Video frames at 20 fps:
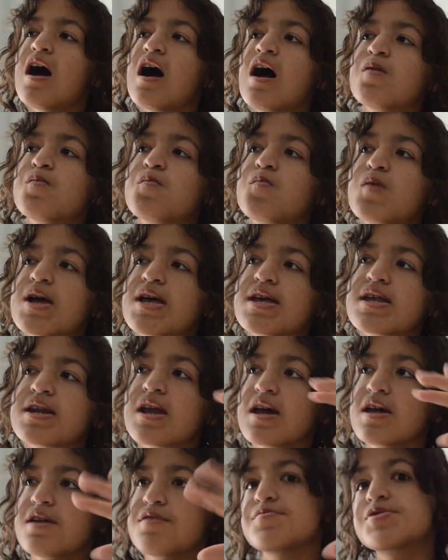When
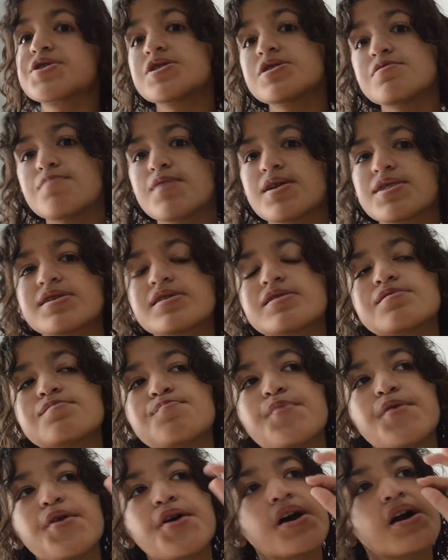I originally read this
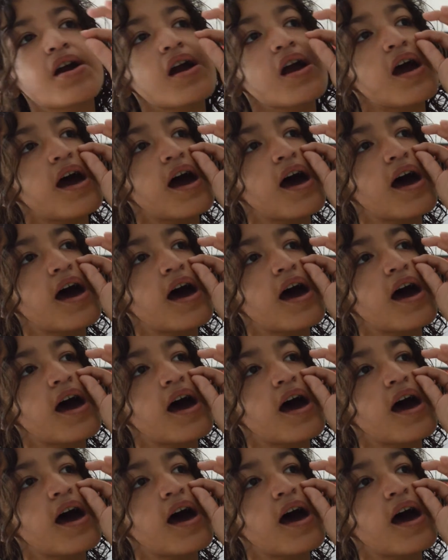book,